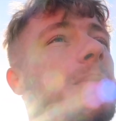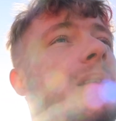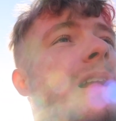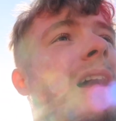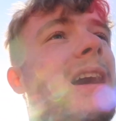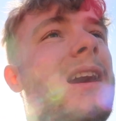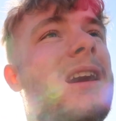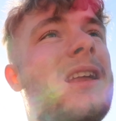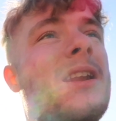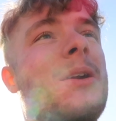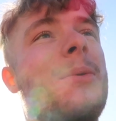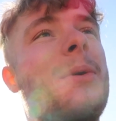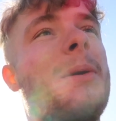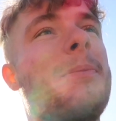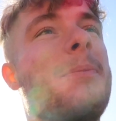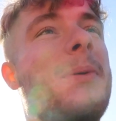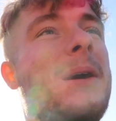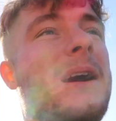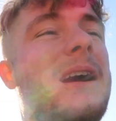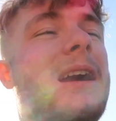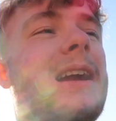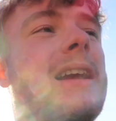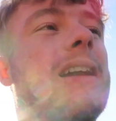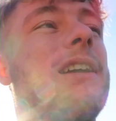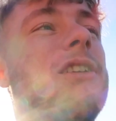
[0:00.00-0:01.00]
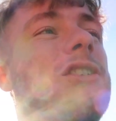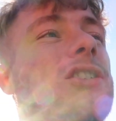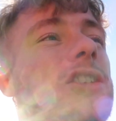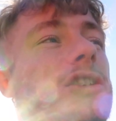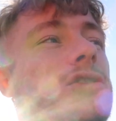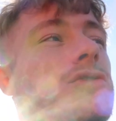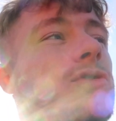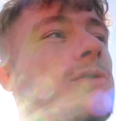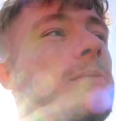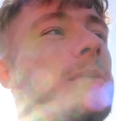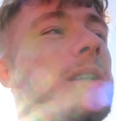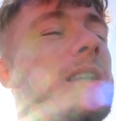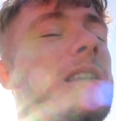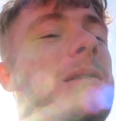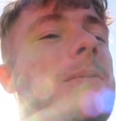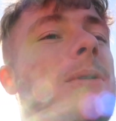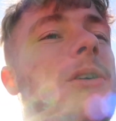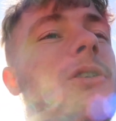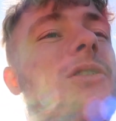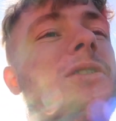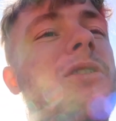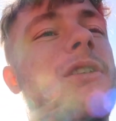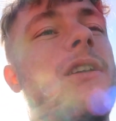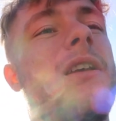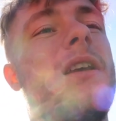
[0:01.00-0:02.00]
Hannah went back and she drew Mickey
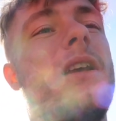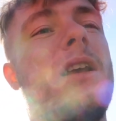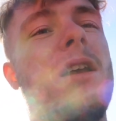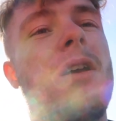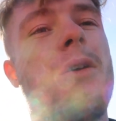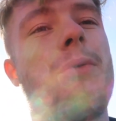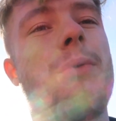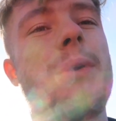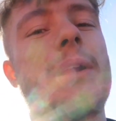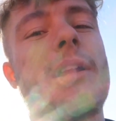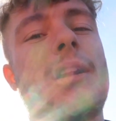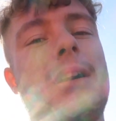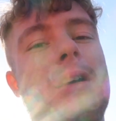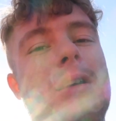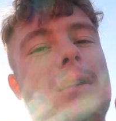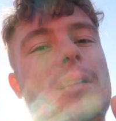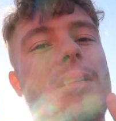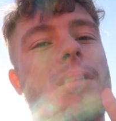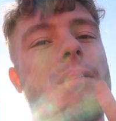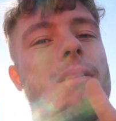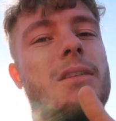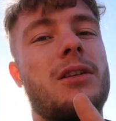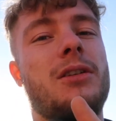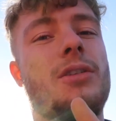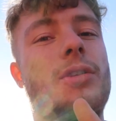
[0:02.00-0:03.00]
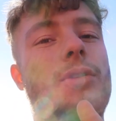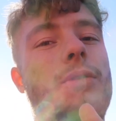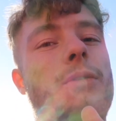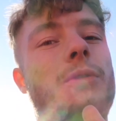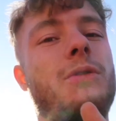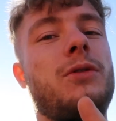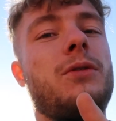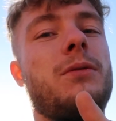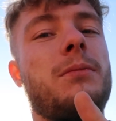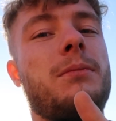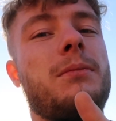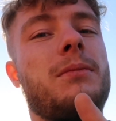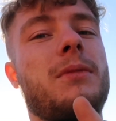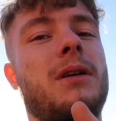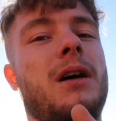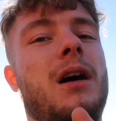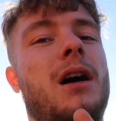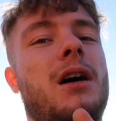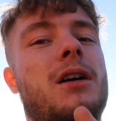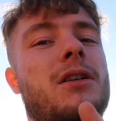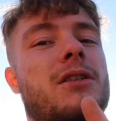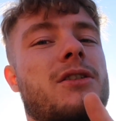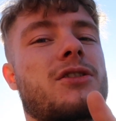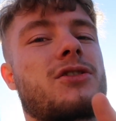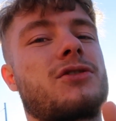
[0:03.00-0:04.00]
Mouse. We got the 2
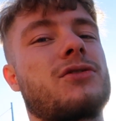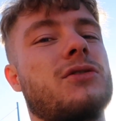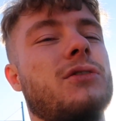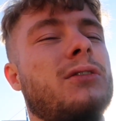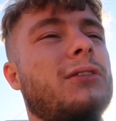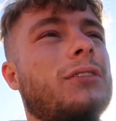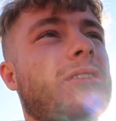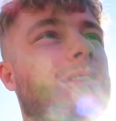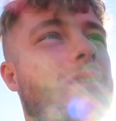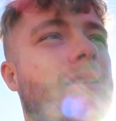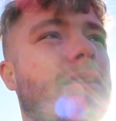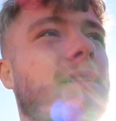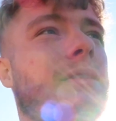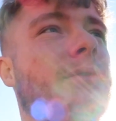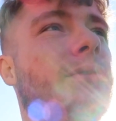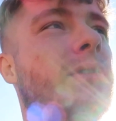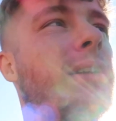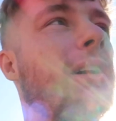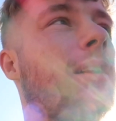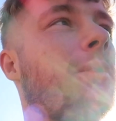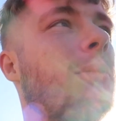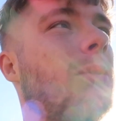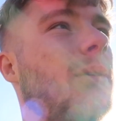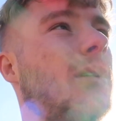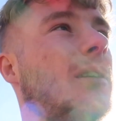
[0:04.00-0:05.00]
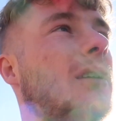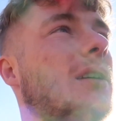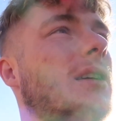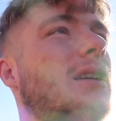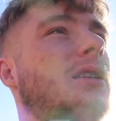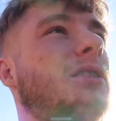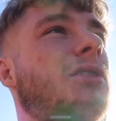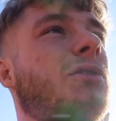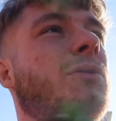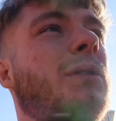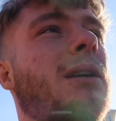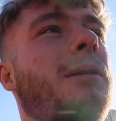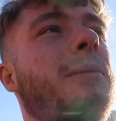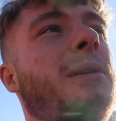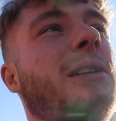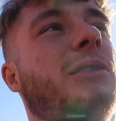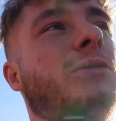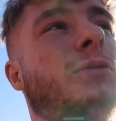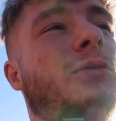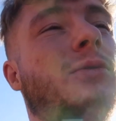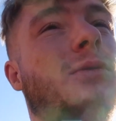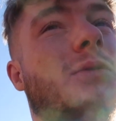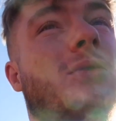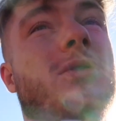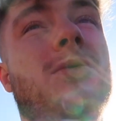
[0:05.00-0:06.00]
artist drawings for that one. So that means
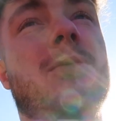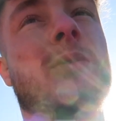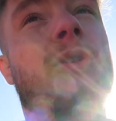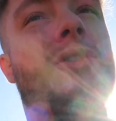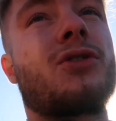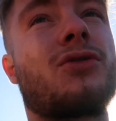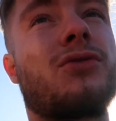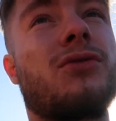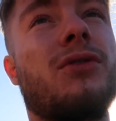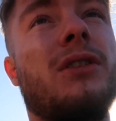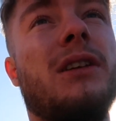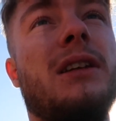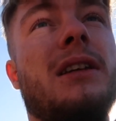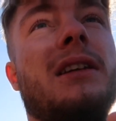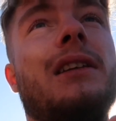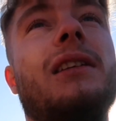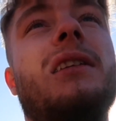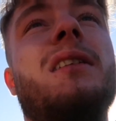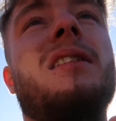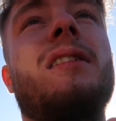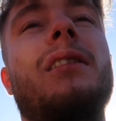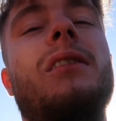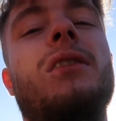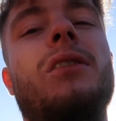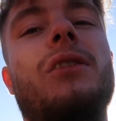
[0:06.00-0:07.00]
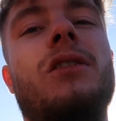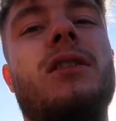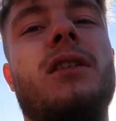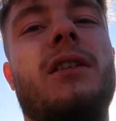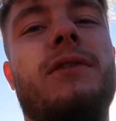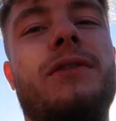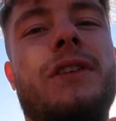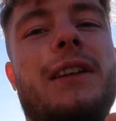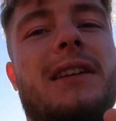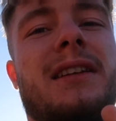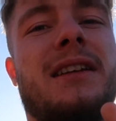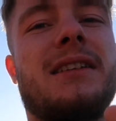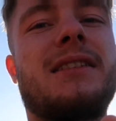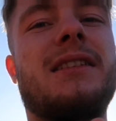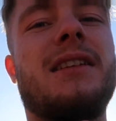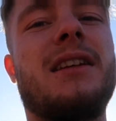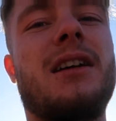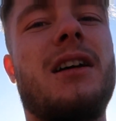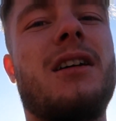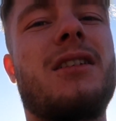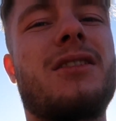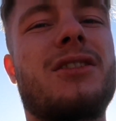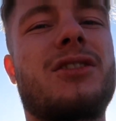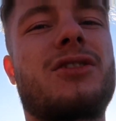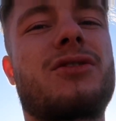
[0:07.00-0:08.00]
we're going home with 3 of the Disney
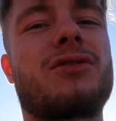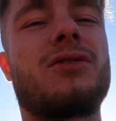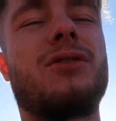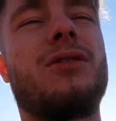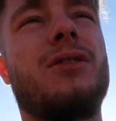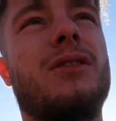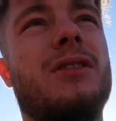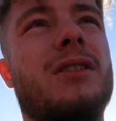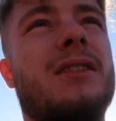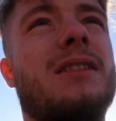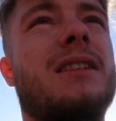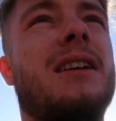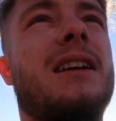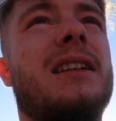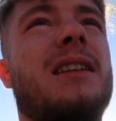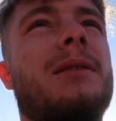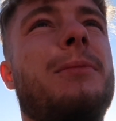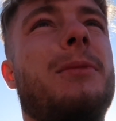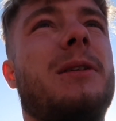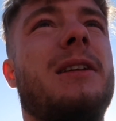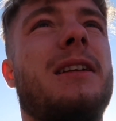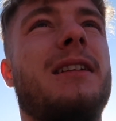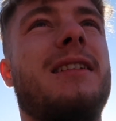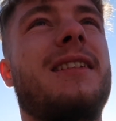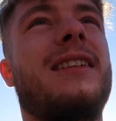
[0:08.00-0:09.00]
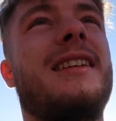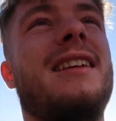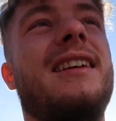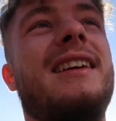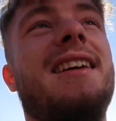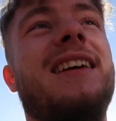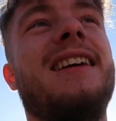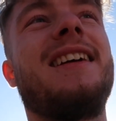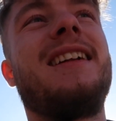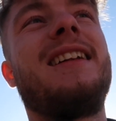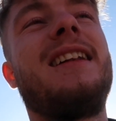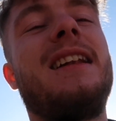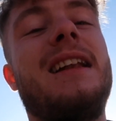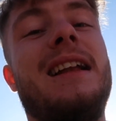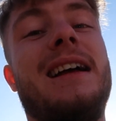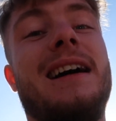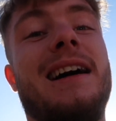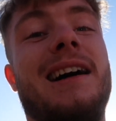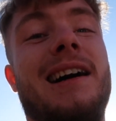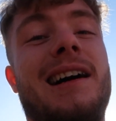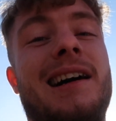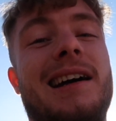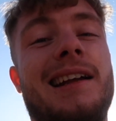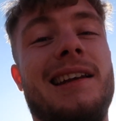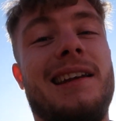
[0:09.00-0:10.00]
artist drawings at the minute.
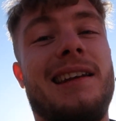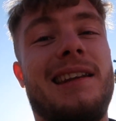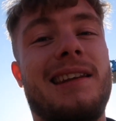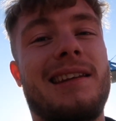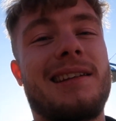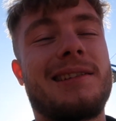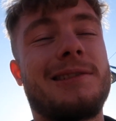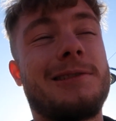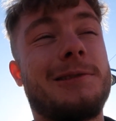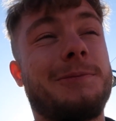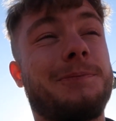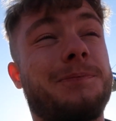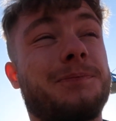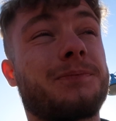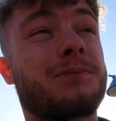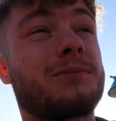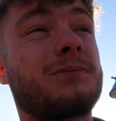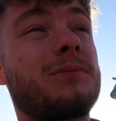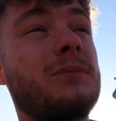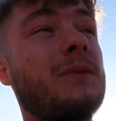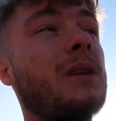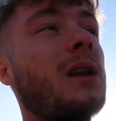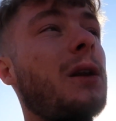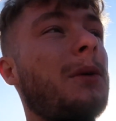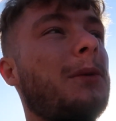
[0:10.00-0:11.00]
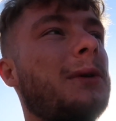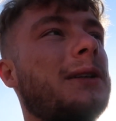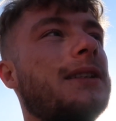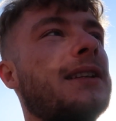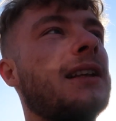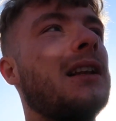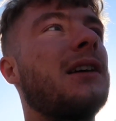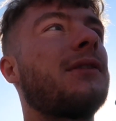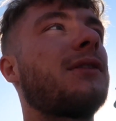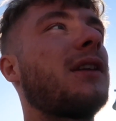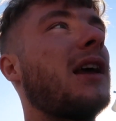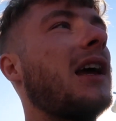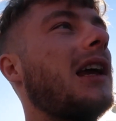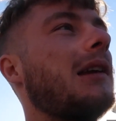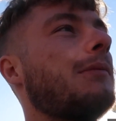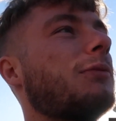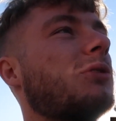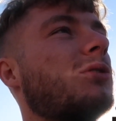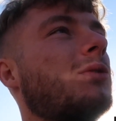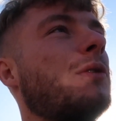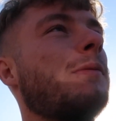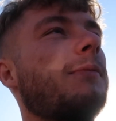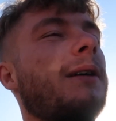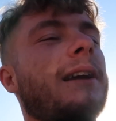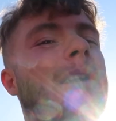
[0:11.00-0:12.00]
And we still have time,
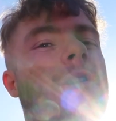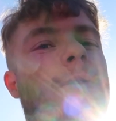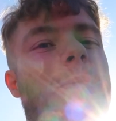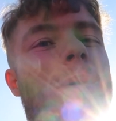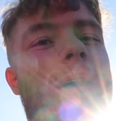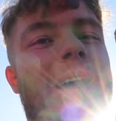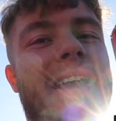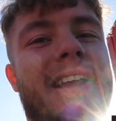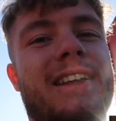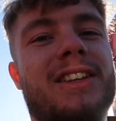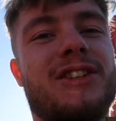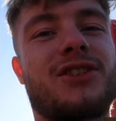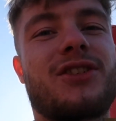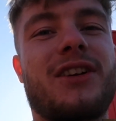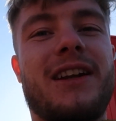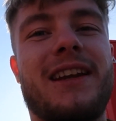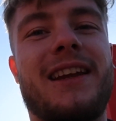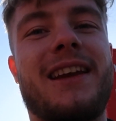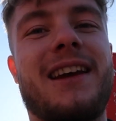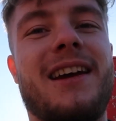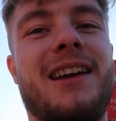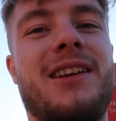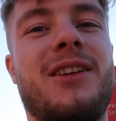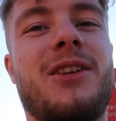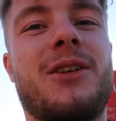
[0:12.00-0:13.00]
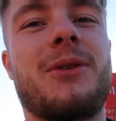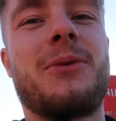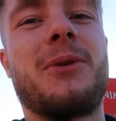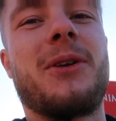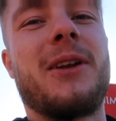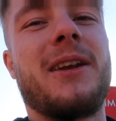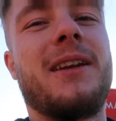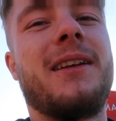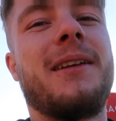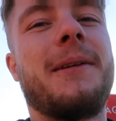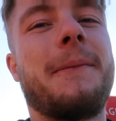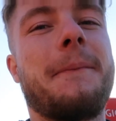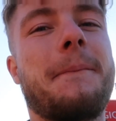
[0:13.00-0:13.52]
so we might go back and try and get another one.